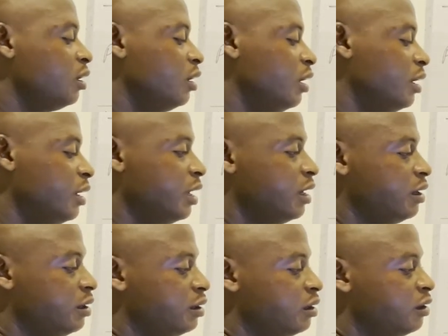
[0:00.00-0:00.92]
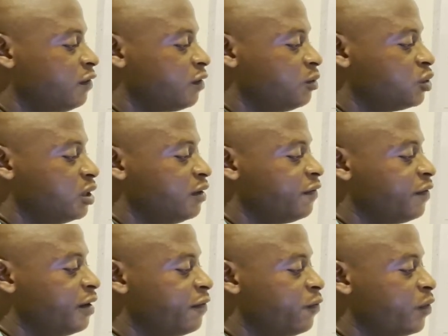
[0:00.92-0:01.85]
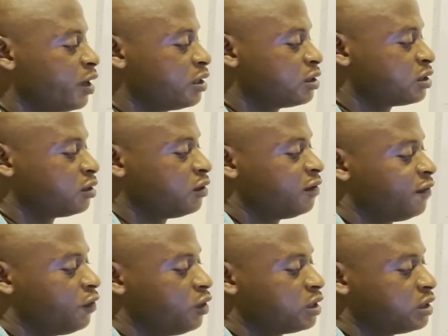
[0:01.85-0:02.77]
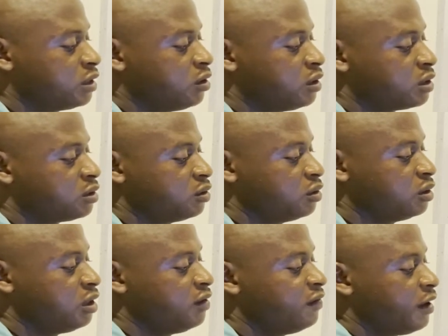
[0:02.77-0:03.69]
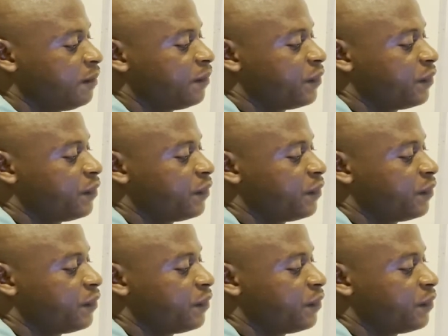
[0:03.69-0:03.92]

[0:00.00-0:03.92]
and then from 25th week to 40 or till you deliver